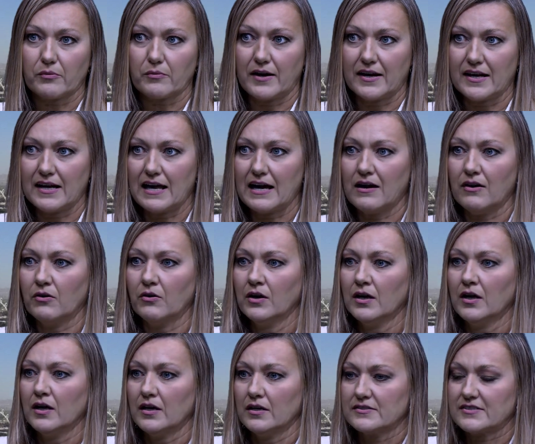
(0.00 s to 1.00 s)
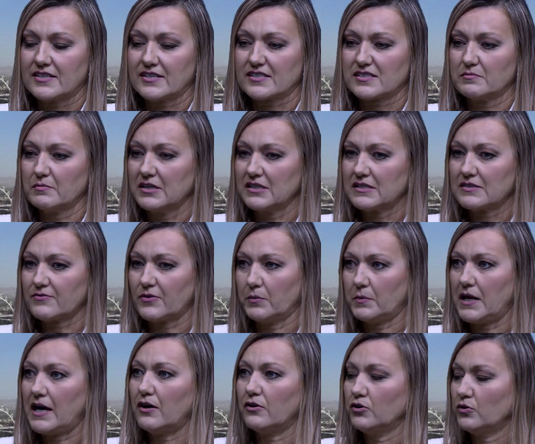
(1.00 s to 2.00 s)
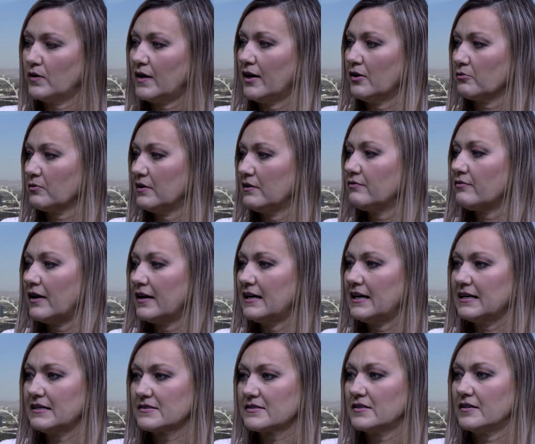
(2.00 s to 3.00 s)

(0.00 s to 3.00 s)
right now, 6 months from now you can refinance,